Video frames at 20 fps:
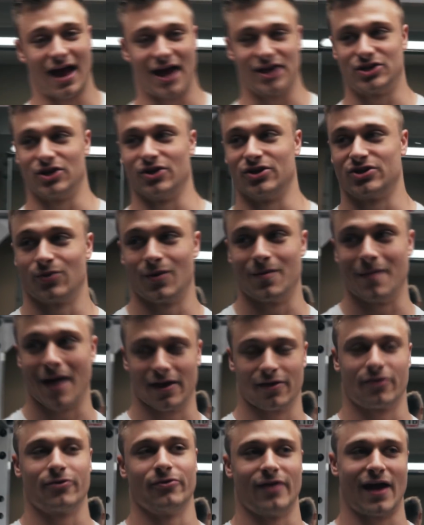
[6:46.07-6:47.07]
last year, so we
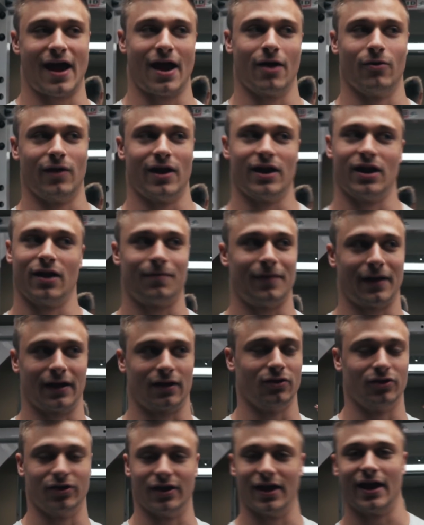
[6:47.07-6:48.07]
met through that. We ended up like
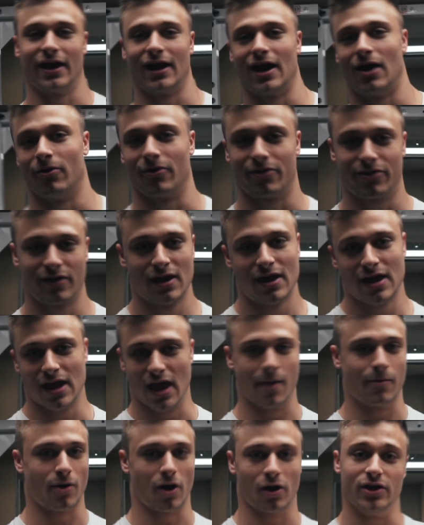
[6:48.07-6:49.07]
literally hanging out with
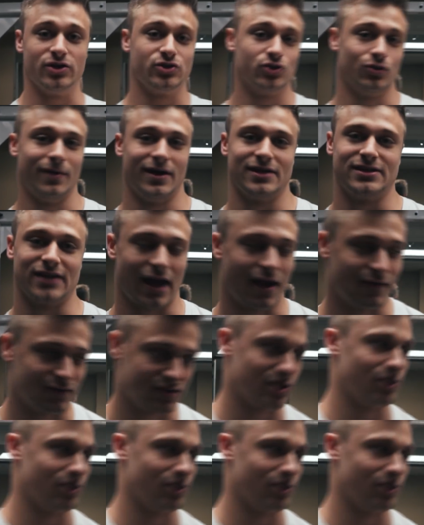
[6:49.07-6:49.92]
him and all his roommates like every